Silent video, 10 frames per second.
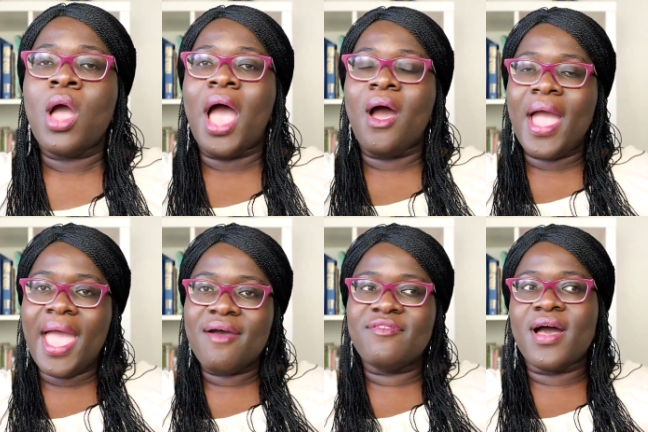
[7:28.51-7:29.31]

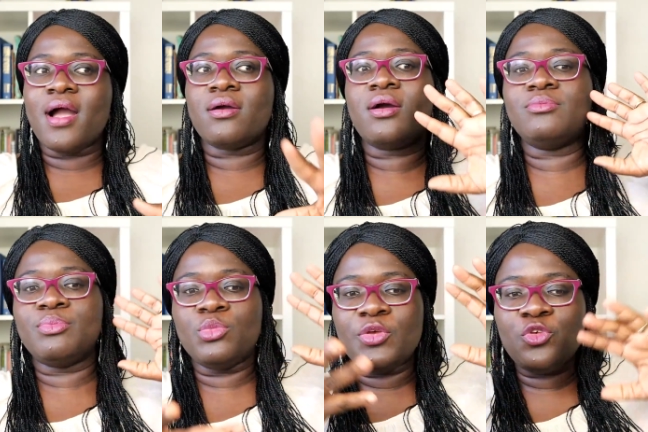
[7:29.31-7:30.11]
However,
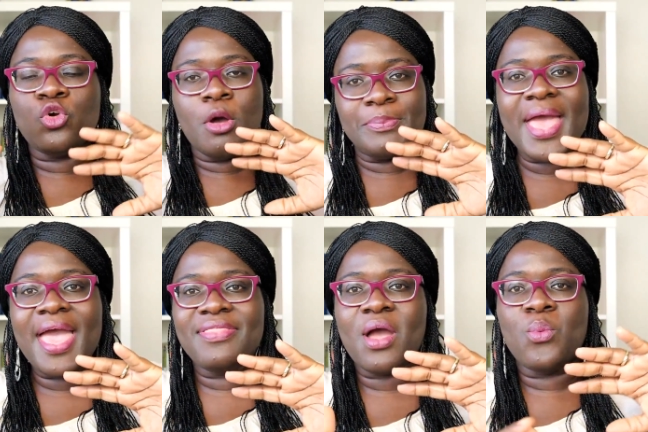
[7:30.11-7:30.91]
if you
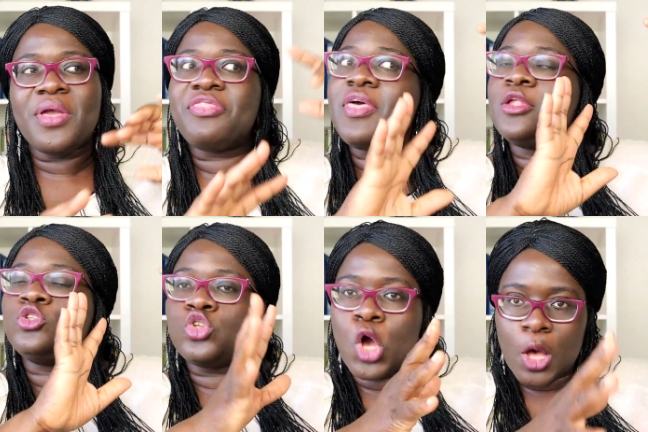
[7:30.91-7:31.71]
compare that with the
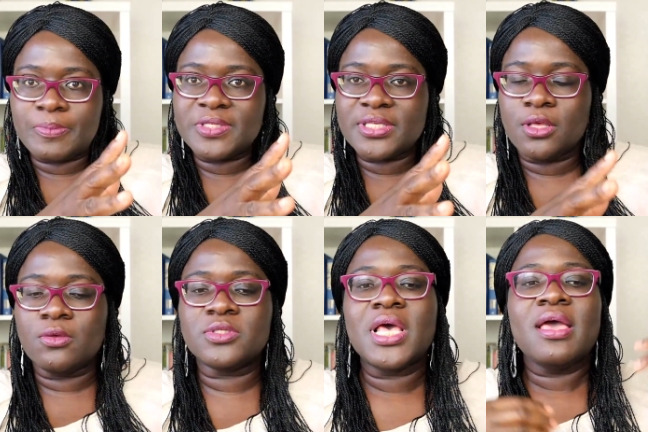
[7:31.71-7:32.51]
top
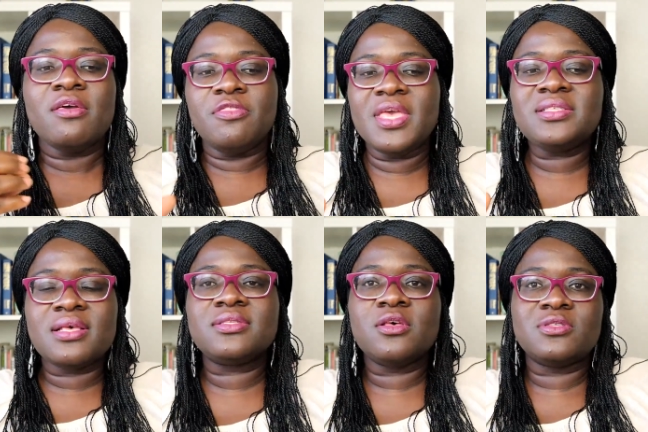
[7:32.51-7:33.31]
skills, these
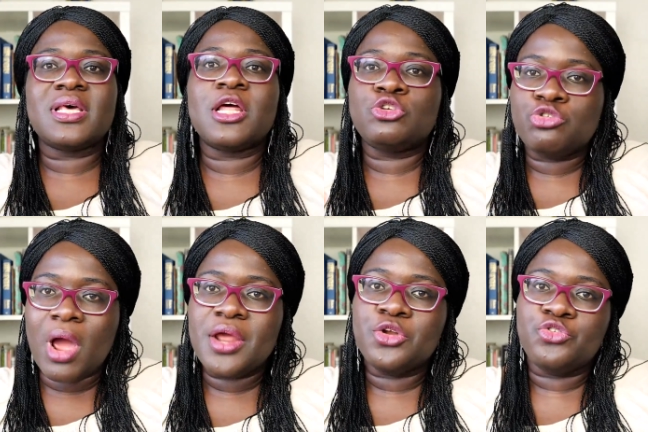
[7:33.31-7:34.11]
are skills that are
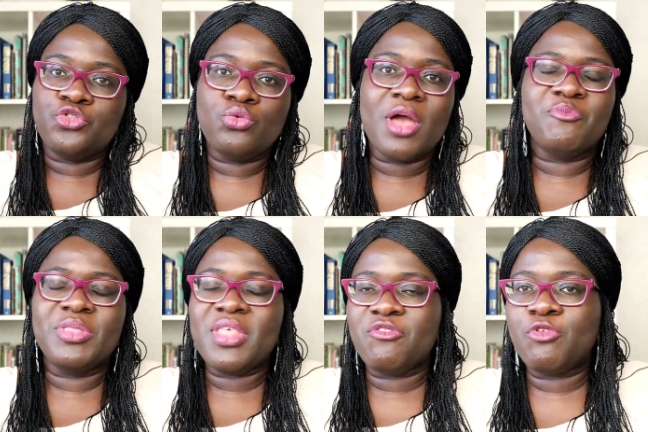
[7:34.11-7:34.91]
tried and true, have
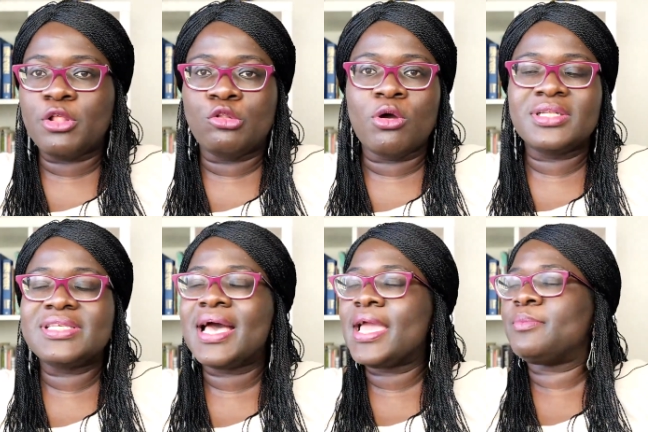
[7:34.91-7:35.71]
been there for a long
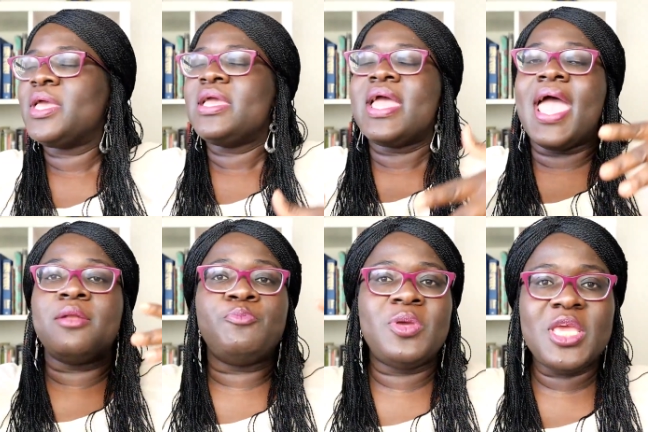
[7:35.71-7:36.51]
time,
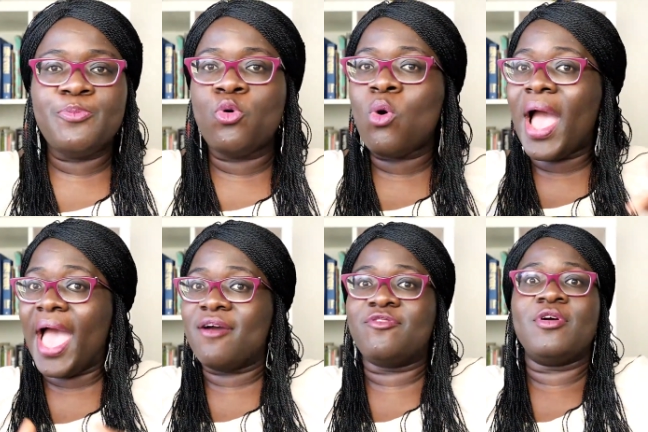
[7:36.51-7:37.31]
and people
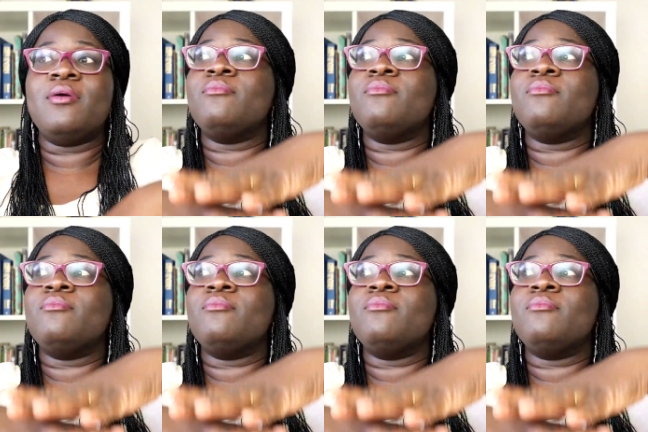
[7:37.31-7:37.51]
have,